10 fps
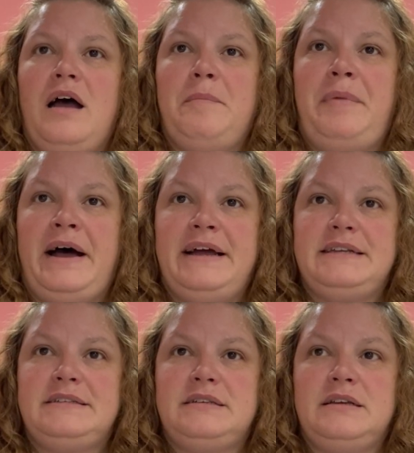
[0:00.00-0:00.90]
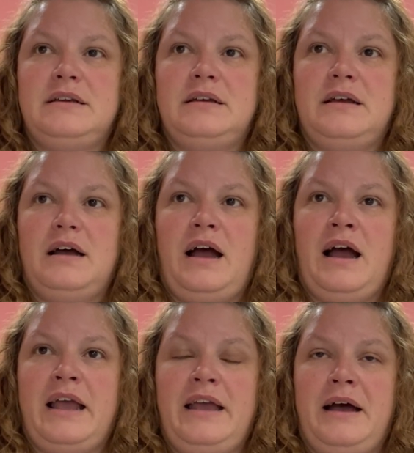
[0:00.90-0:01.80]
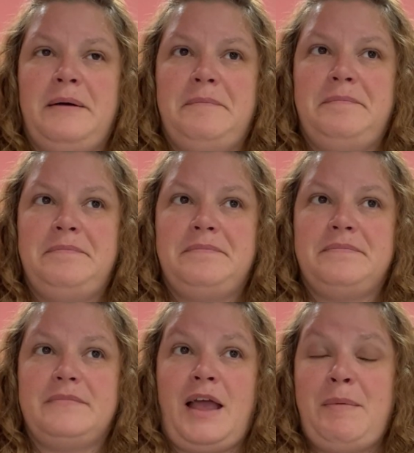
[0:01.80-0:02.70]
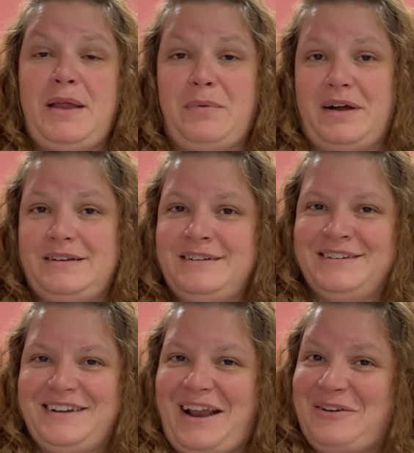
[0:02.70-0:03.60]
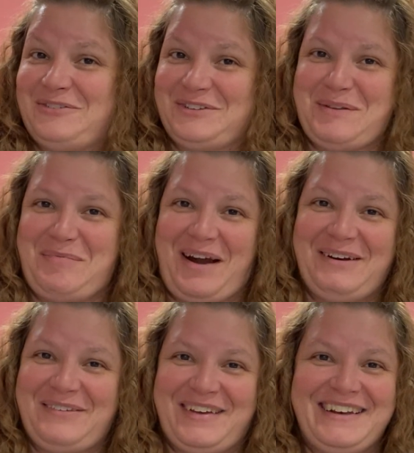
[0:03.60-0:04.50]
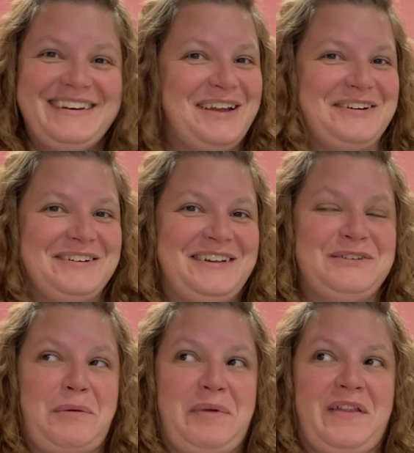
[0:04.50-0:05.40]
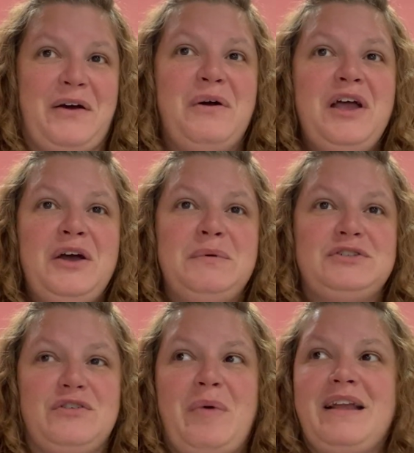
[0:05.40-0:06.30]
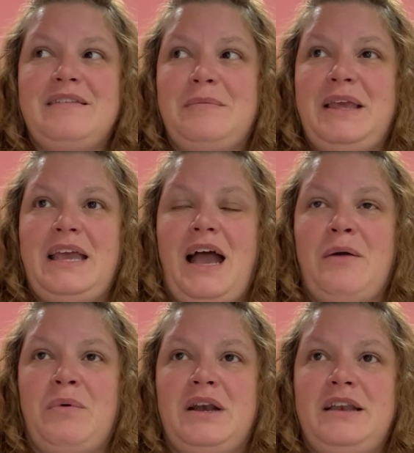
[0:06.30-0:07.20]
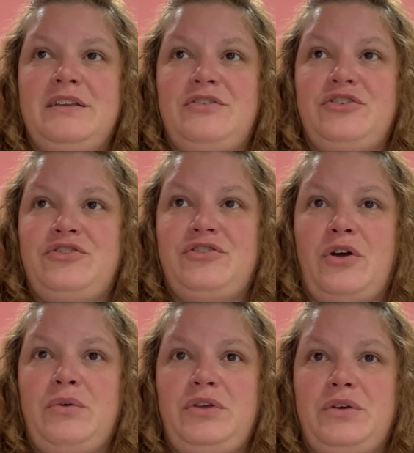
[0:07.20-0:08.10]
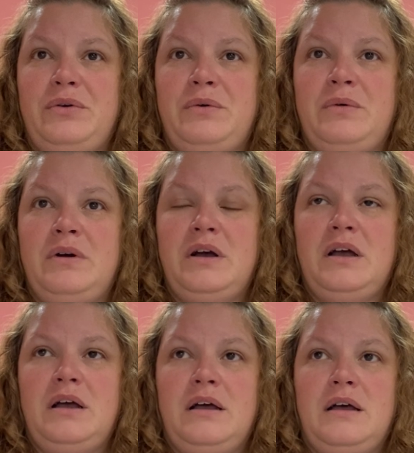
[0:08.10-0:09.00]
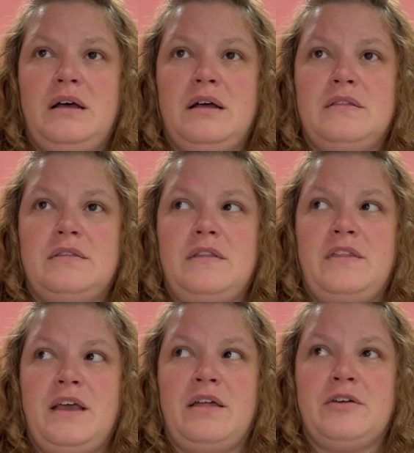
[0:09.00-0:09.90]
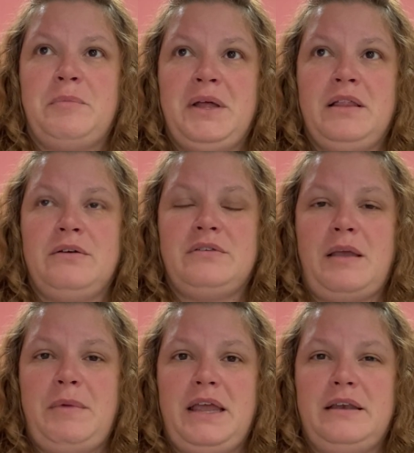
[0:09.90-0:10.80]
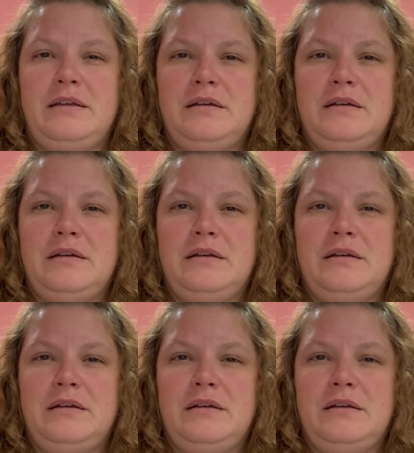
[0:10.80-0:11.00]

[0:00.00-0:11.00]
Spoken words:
but I made one and I was really proud of it. I turned it into a pillow, which reminds me, I wanted to show you the other pillows I made.